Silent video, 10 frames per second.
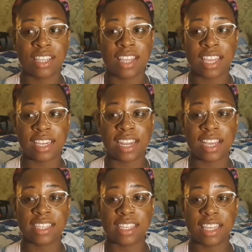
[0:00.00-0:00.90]
Like,
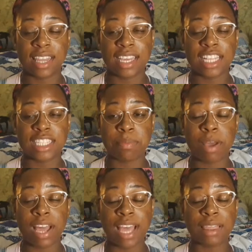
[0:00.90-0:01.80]
it's
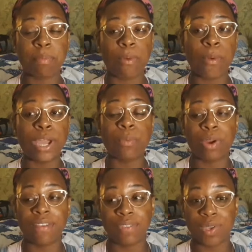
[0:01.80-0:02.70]
at the point where
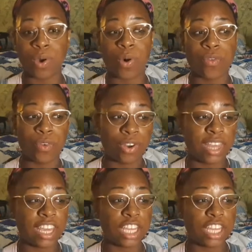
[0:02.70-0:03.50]
if you go over like